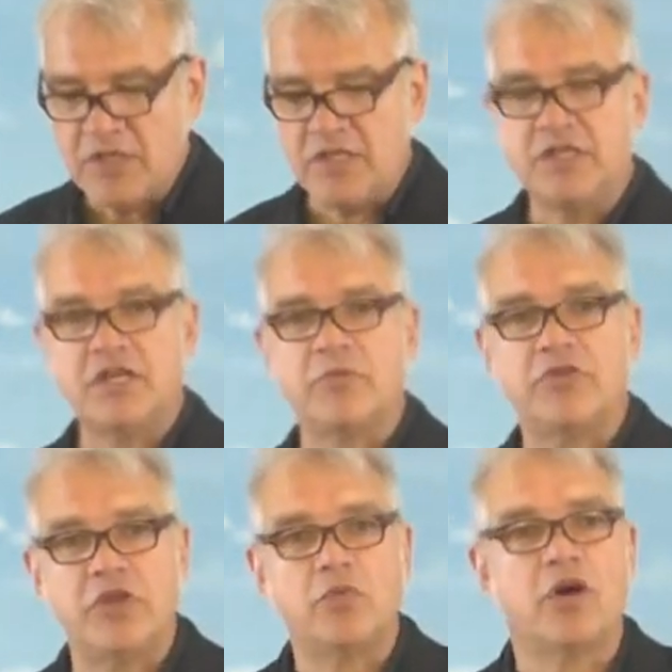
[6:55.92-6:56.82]
You see,
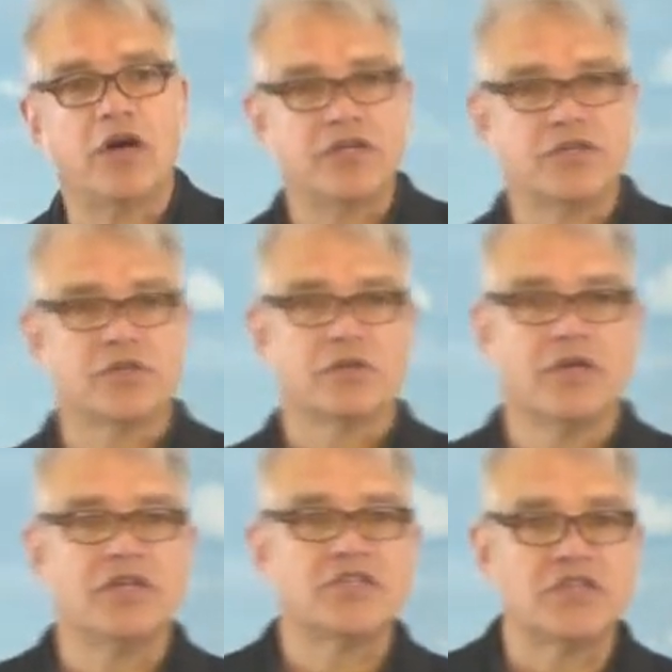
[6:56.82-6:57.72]
Timothy was
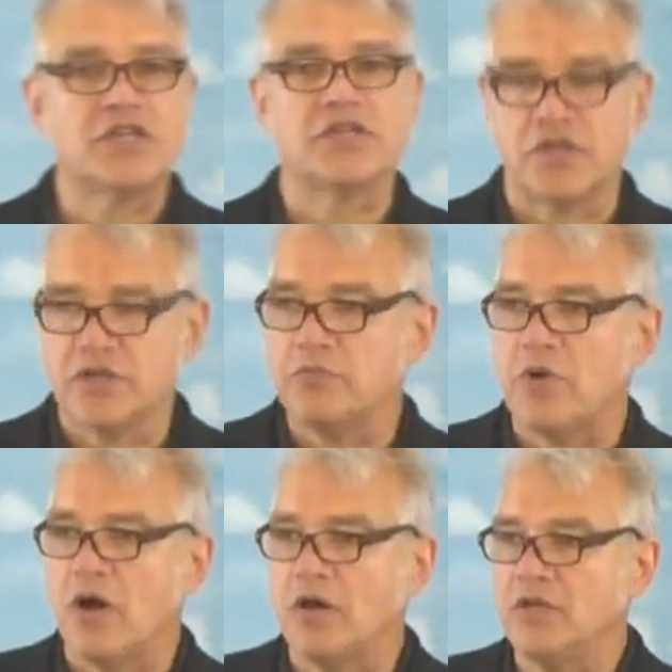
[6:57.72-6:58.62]
an assistant to Paul.